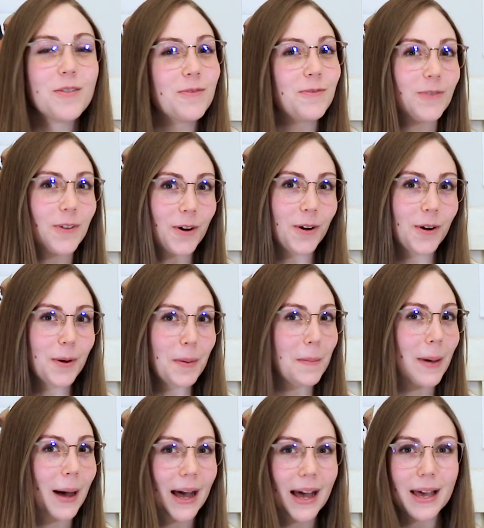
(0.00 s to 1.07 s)
for
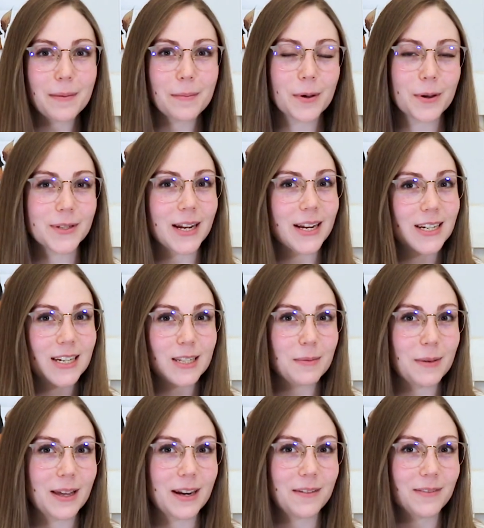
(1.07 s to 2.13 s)
my most
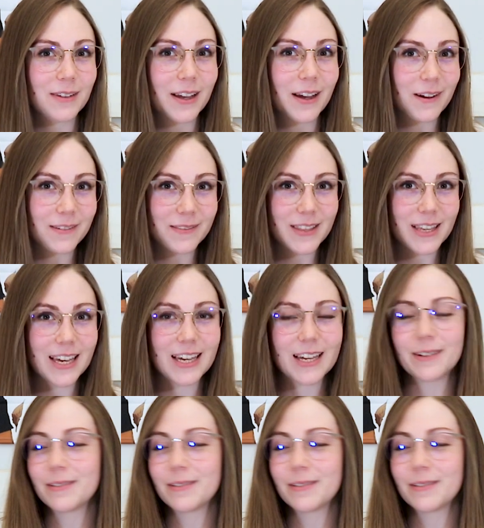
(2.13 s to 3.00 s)
anticipated figure of the year,